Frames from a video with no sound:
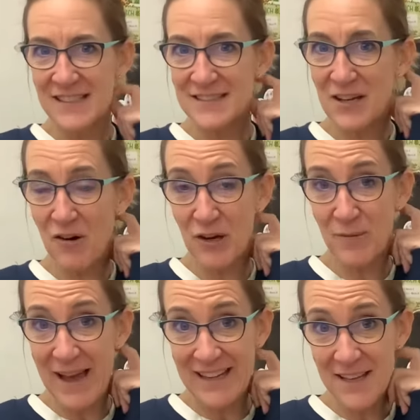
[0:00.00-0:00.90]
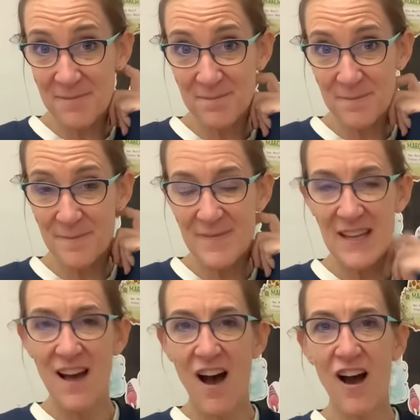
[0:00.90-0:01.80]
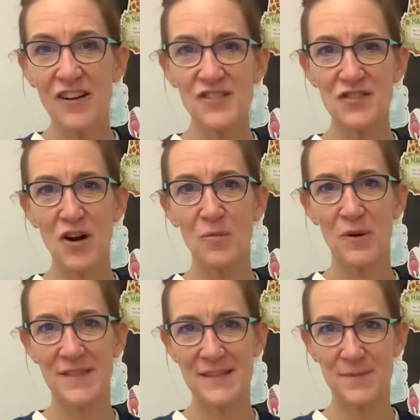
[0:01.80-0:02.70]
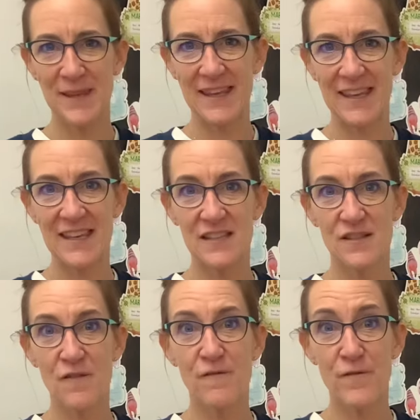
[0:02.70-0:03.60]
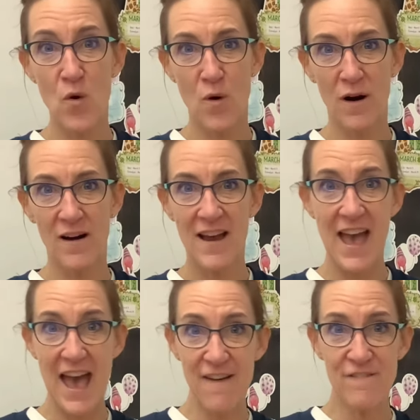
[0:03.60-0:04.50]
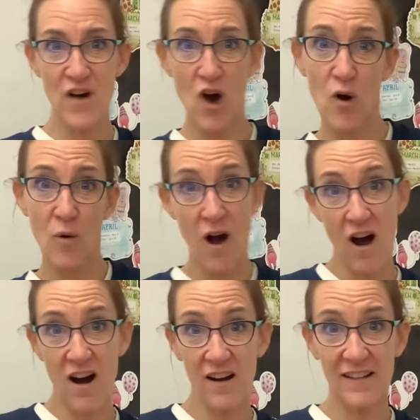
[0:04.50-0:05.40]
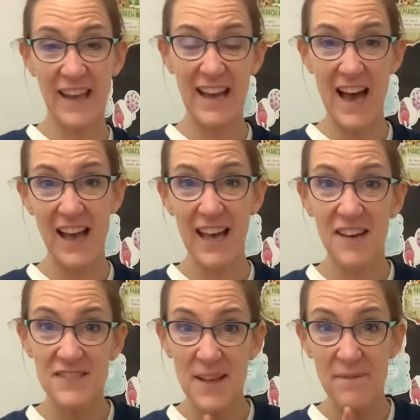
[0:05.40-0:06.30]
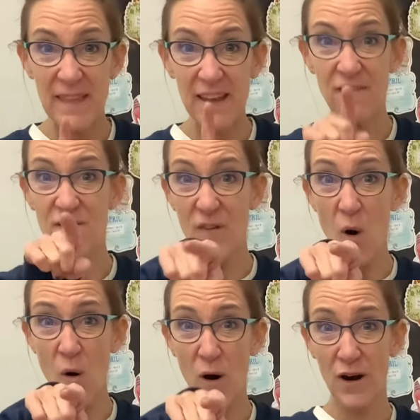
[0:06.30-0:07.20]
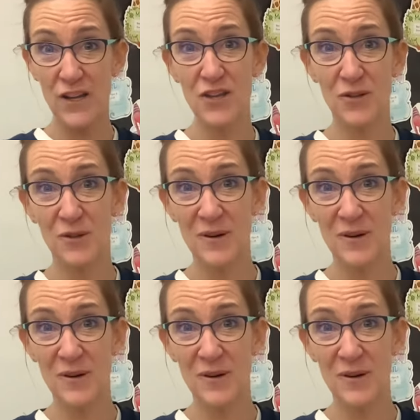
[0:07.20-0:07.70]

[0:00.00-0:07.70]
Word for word: So are you ready? Our star word this week is for, F-O-R, like I have something for you.